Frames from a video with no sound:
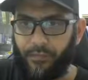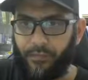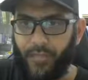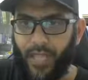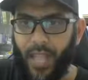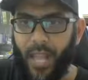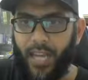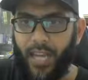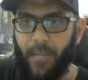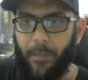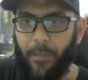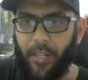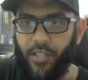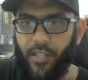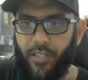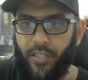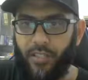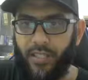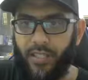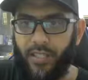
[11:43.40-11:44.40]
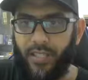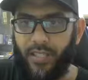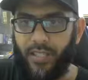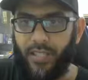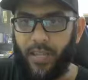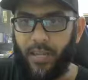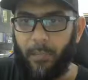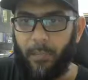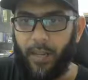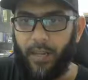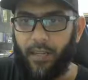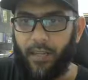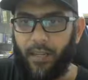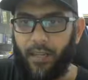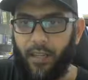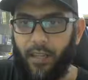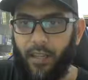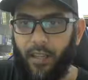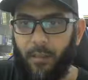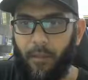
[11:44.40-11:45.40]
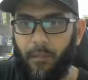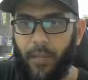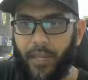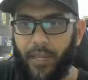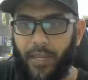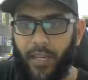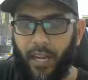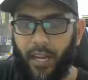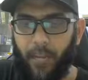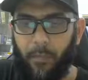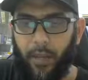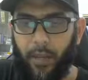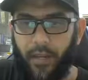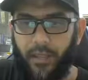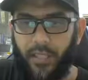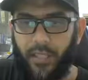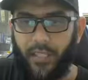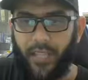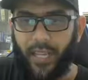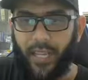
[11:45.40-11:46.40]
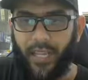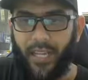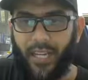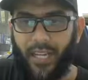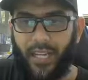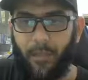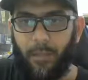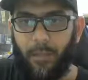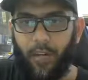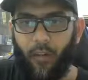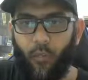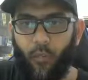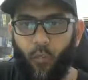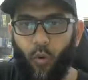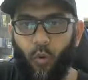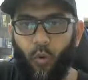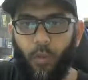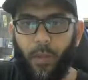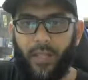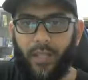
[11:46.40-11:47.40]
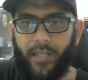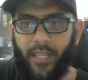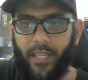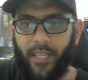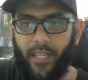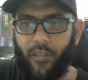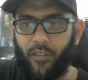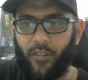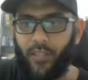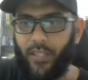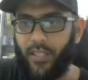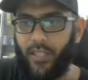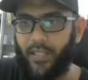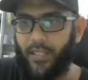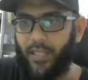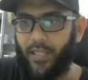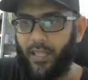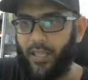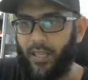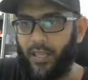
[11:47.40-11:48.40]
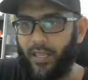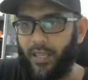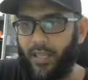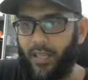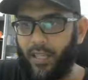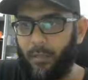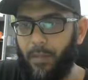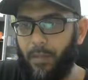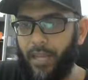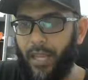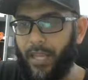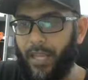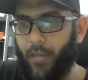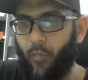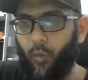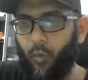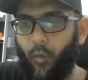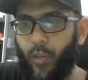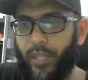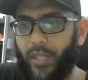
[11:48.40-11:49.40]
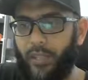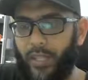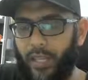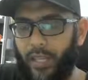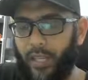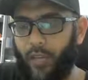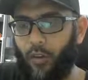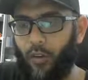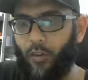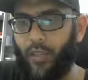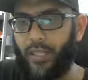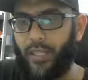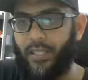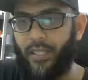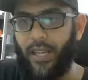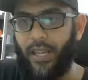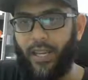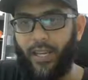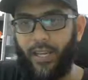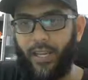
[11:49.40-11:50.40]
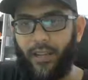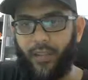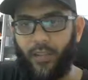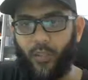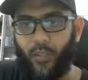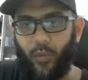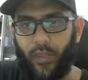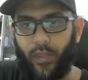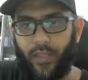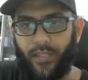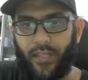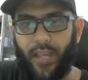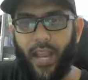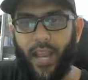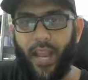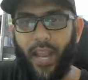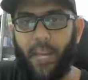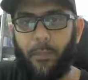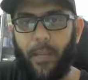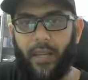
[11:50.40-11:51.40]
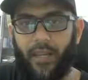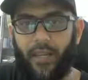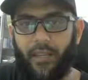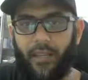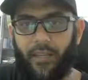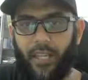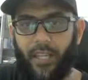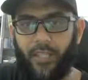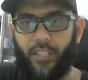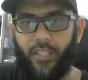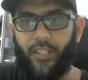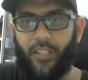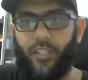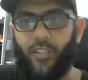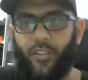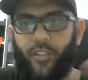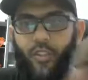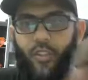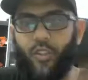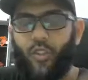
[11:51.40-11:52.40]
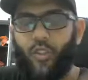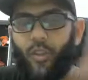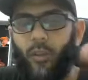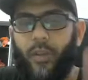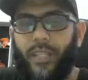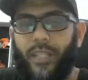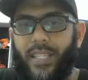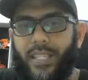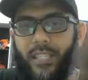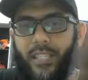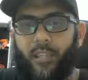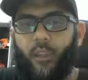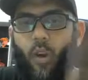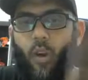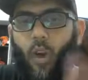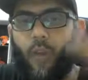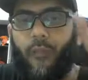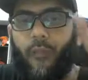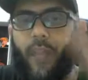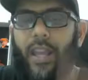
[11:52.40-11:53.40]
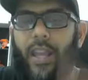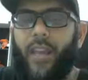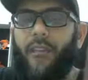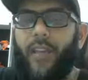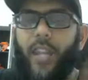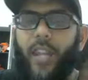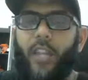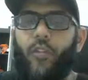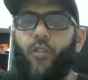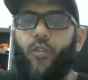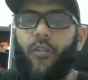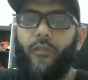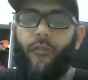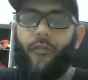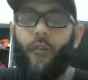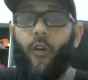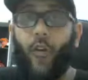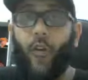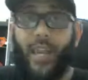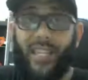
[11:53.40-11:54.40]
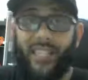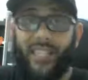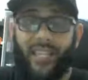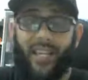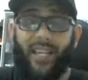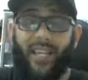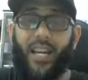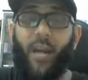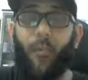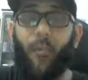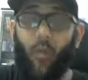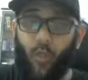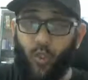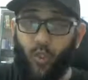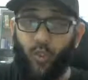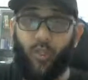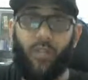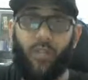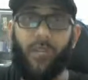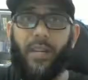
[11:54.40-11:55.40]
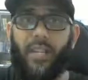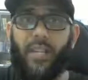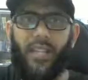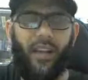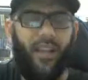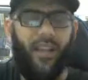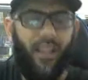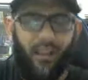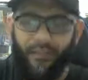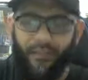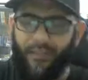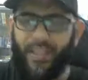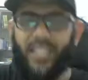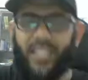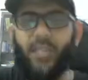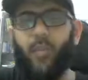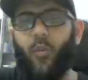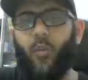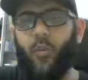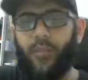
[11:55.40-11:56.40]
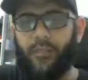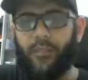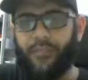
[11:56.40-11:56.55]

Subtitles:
animation. See this, animated. Make it animated. There's like a little bit of movable thing. See this? It will be like a moving thing. It's like that's why they say animated things. So this is all very, very good for Instagram or social media, Facebook,